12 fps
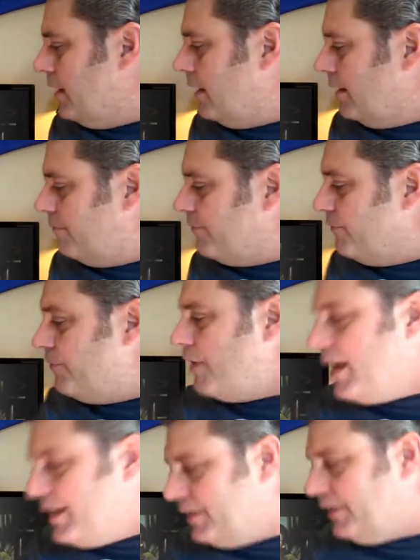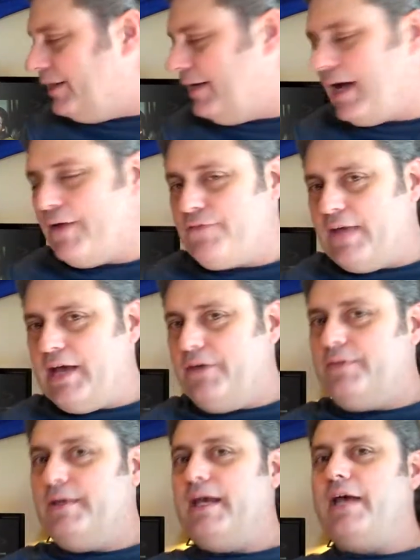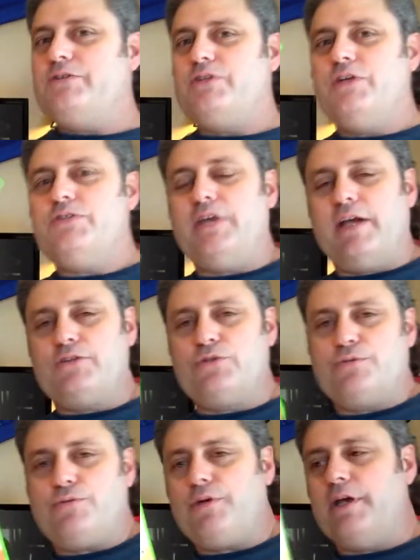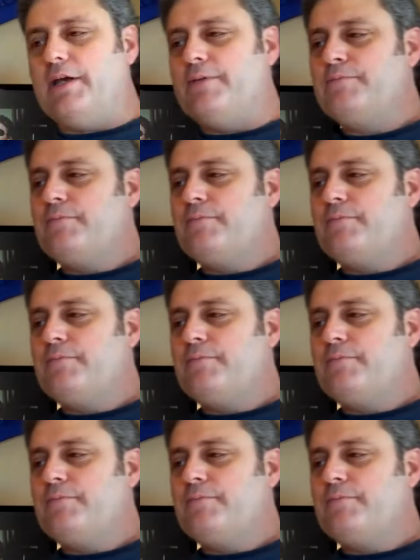Um, finally, I found S S X three.